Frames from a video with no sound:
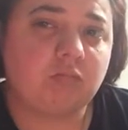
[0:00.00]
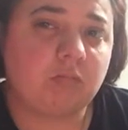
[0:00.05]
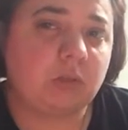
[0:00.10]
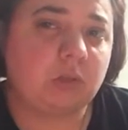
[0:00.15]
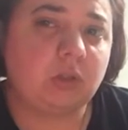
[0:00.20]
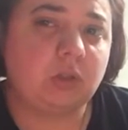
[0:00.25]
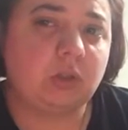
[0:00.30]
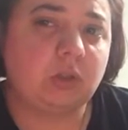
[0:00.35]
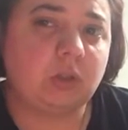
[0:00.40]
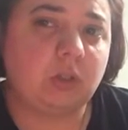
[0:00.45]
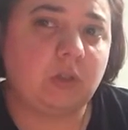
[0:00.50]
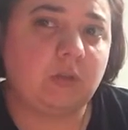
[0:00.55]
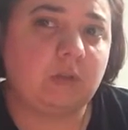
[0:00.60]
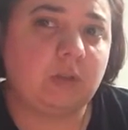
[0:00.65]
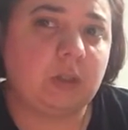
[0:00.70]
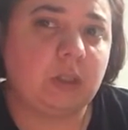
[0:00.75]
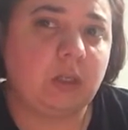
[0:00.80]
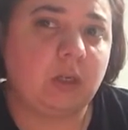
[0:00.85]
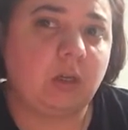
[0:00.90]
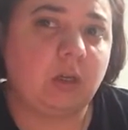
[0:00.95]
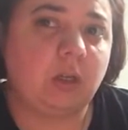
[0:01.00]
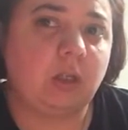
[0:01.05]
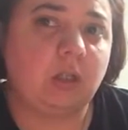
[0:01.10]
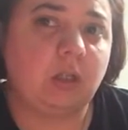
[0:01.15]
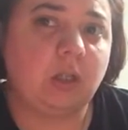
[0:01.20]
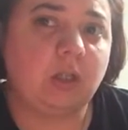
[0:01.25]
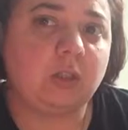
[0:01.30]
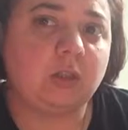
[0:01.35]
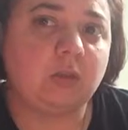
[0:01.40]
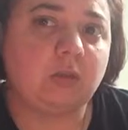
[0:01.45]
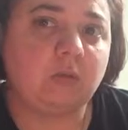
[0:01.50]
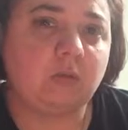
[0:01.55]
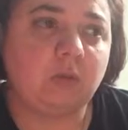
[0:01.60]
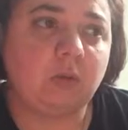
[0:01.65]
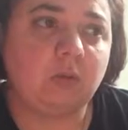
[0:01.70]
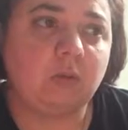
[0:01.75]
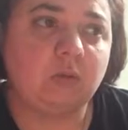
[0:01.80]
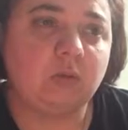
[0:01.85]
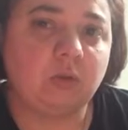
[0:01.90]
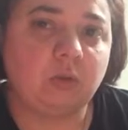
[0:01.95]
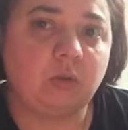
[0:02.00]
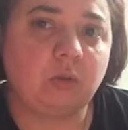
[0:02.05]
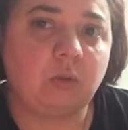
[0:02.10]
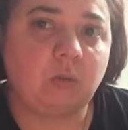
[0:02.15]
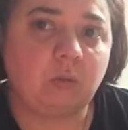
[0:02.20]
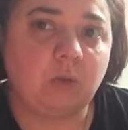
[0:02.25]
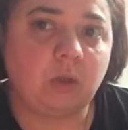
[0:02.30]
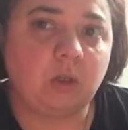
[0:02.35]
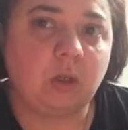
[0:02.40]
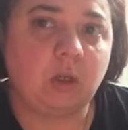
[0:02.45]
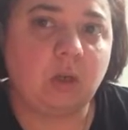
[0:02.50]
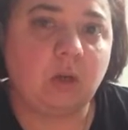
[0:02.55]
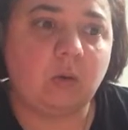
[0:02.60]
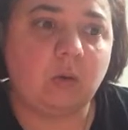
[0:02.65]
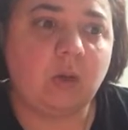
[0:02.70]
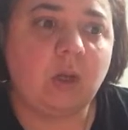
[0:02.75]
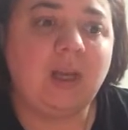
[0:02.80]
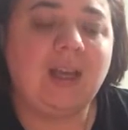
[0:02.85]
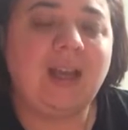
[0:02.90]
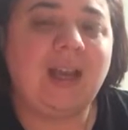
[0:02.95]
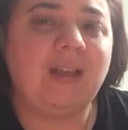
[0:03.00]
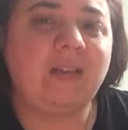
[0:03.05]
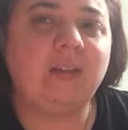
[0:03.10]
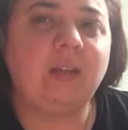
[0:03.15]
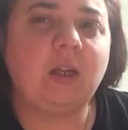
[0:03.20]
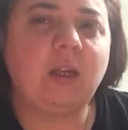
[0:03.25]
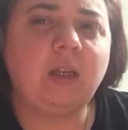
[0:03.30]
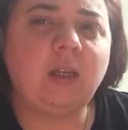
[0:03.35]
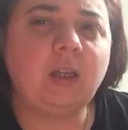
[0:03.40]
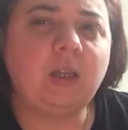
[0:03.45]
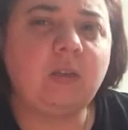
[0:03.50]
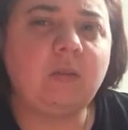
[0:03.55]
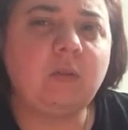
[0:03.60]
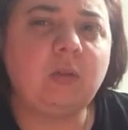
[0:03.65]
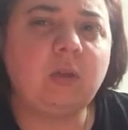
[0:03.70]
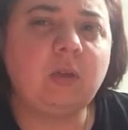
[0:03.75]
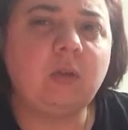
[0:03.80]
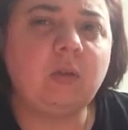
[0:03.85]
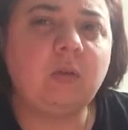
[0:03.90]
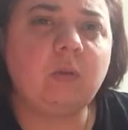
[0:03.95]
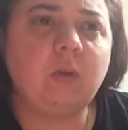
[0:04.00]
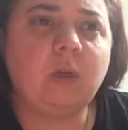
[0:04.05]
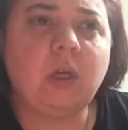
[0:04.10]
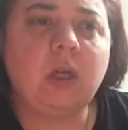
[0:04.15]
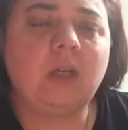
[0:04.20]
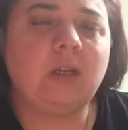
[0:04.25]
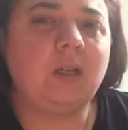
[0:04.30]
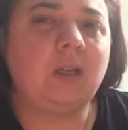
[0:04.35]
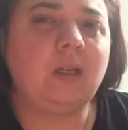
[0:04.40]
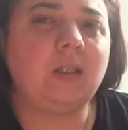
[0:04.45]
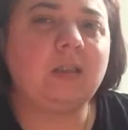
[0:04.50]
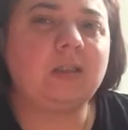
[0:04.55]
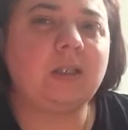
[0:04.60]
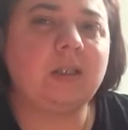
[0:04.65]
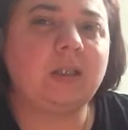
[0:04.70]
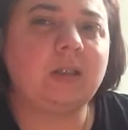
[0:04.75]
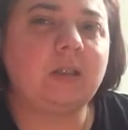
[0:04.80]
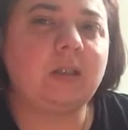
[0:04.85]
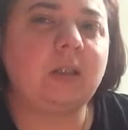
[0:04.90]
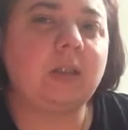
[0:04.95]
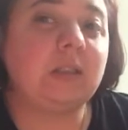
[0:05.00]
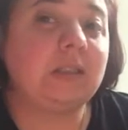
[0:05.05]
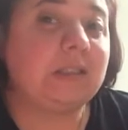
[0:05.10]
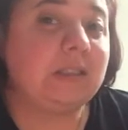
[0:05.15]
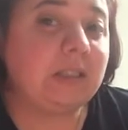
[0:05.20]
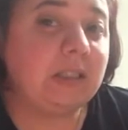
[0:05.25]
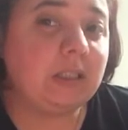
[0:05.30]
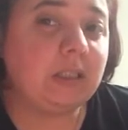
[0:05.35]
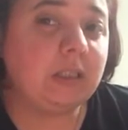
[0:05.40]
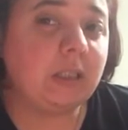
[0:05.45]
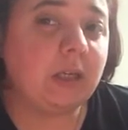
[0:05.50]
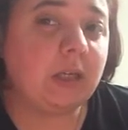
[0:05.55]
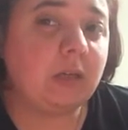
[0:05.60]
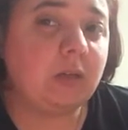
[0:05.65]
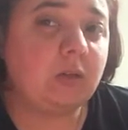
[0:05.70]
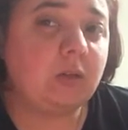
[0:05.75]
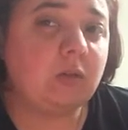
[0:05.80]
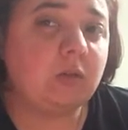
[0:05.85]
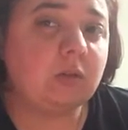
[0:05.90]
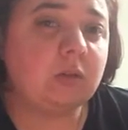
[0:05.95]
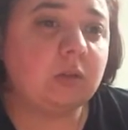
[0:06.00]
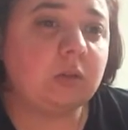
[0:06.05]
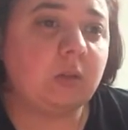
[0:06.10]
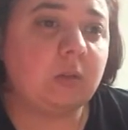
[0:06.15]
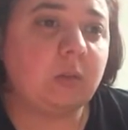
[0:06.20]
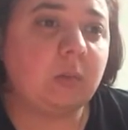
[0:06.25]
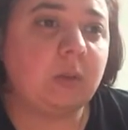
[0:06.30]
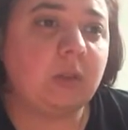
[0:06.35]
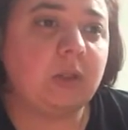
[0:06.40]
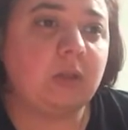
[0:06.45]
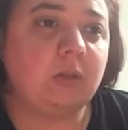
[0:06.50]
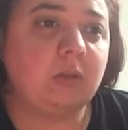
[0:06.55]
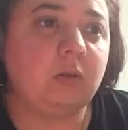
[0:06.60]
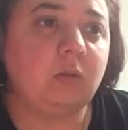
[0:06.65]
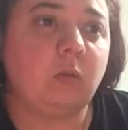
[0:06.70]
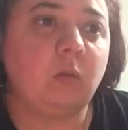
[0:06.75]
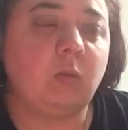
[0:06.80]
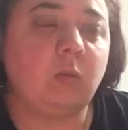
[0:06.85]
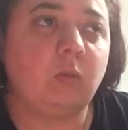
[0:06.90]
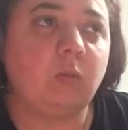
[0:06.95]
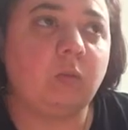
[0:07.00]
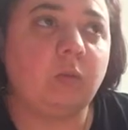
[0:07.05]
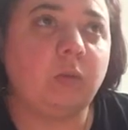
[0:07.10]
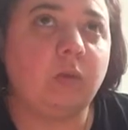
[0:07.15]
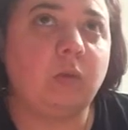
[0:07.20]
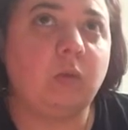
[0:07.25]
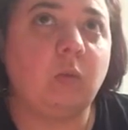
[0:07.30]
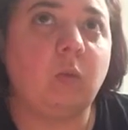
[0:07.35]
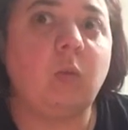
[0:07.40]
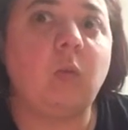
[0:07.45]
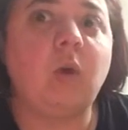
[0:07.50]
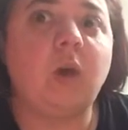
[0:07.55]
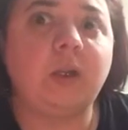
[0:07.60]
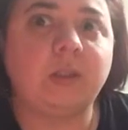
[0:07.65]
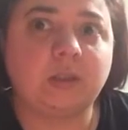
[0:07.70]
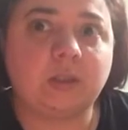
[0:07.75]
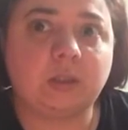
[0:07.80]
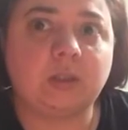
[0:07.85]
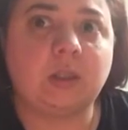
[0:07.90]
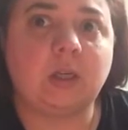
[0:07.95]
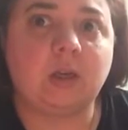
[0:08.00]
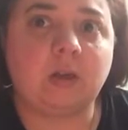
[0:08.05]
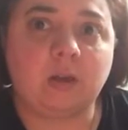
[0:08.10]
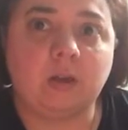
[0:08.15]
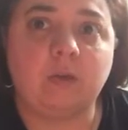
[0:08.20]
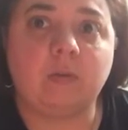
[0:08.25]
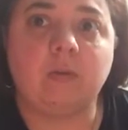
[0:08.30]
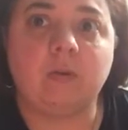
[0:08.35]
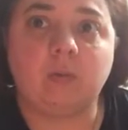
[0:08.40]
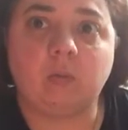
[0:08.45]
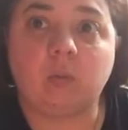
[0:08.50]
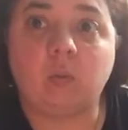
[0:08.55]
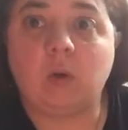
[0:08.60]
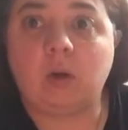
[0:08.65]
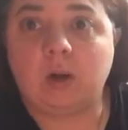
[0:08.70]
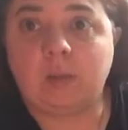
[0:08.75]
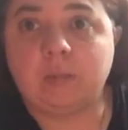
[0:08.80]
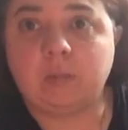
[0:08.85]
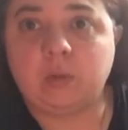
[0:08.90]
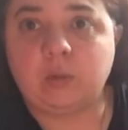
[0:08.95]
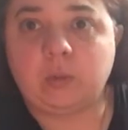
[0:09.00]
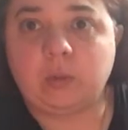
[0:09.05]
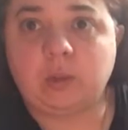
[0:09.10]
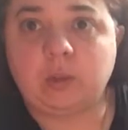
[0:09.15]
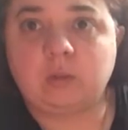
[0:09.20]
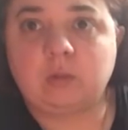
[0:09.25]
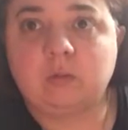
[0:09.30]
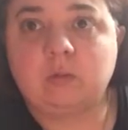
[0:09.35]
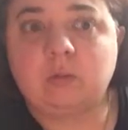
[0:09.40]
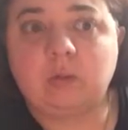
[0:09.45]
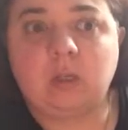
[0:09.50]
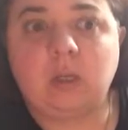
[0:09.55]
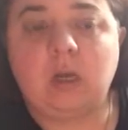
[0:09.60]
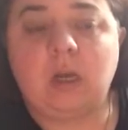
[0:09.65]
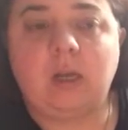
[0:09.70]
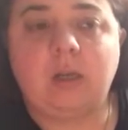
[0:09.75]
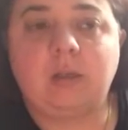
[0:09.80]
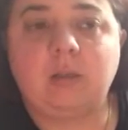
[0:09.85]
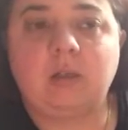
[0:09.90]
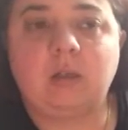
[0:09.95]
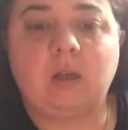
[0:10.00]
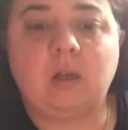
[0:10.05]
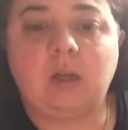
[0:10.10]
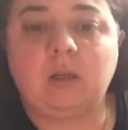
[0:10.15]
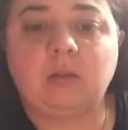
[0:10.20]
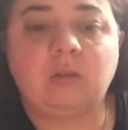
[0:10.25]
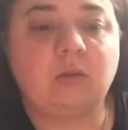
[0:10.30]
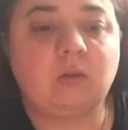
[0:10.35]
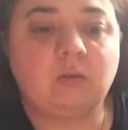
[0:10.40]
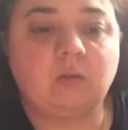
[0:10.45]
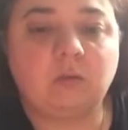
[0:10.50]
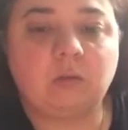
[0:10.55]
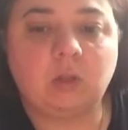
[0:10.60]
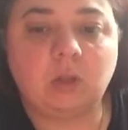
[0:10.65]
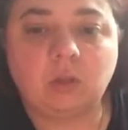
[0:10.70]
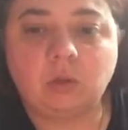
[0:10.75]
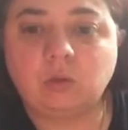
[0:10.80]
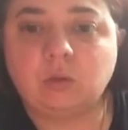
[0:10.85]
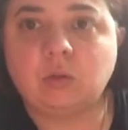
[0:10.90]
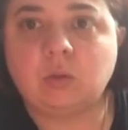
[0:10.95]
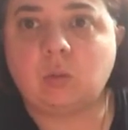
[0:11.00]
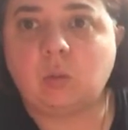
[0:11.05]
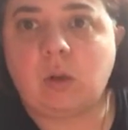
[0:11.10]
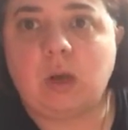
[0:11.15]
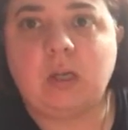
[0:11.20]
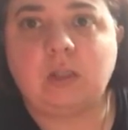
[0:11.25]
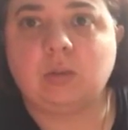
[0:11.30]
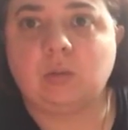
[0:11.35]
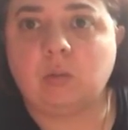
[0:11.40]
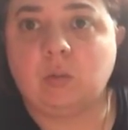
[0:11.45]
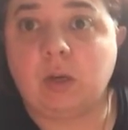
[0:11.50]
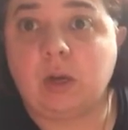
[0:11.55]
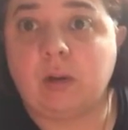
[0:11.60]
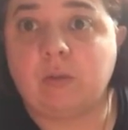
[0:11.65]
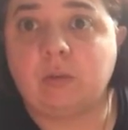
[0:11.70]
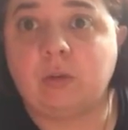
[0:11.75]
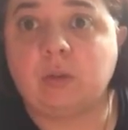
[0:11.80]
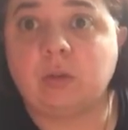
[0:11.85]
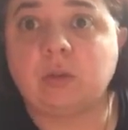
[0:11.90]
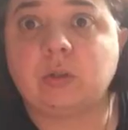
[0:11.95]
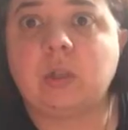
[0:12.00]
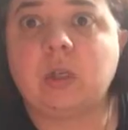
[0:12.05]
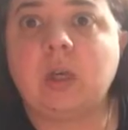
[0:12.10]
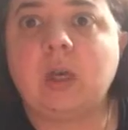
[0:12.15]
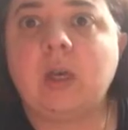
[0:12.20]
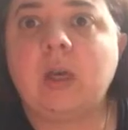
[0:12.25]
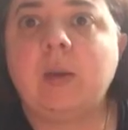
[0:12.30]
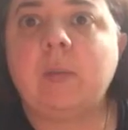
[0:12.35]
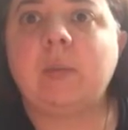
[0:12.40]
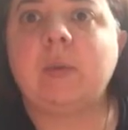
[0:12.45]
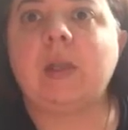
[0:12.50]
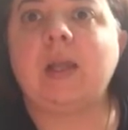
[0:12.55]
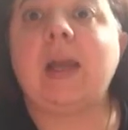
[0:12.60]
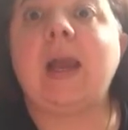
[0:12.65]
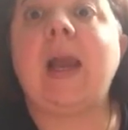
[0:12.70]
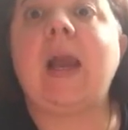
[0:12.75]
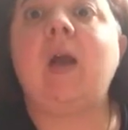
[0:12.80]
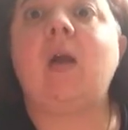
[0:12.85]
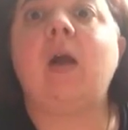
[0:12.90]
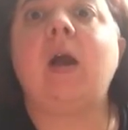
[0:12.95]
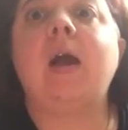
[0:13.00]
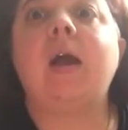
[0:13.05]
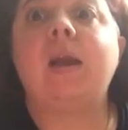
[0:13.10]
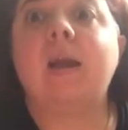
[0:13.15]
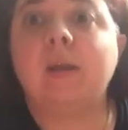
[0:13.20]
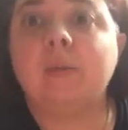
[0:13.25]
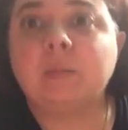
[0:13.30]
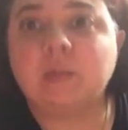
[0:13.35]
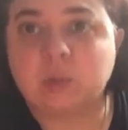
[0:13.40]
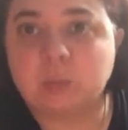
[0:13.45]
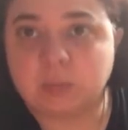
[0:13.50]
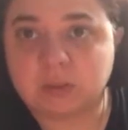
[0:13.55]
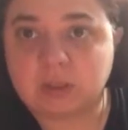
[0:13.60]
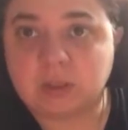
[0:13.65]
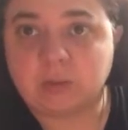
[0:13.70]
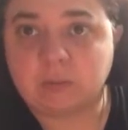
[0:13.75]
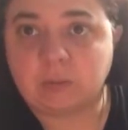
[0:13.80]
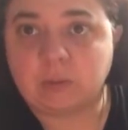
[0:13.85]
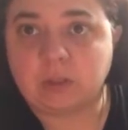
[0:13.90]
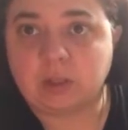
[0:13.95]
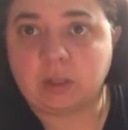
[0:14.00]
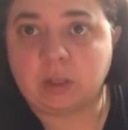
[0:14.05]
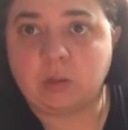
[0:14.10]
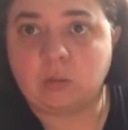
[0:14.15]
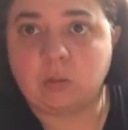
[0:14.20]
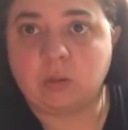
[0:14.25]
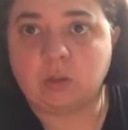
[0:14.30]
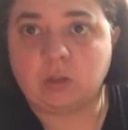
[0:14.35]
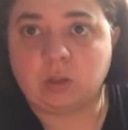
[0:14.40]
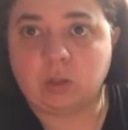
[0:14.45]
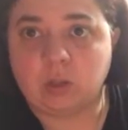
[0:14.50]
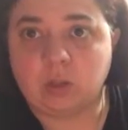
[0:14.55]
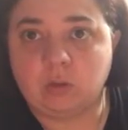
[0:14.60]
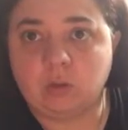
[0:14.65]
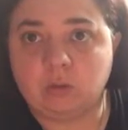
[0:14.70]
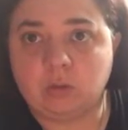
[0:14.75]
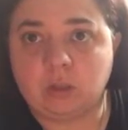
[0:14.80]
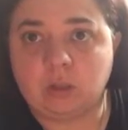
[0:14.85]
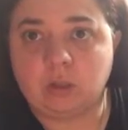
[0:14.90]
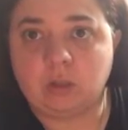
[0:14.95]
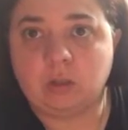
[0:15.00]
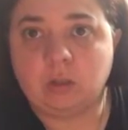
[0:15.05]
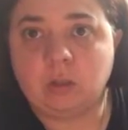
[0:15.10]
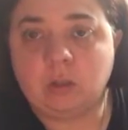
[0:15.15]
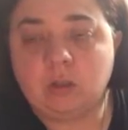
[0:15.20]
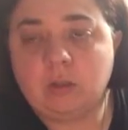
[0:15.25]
Let's just leave it there, unless you truly want to know. And then I can give you, not exactly the details, but the what's of what I'm doing. Not the who's, the why's, or whatever's, but like how I am specifically going to use it.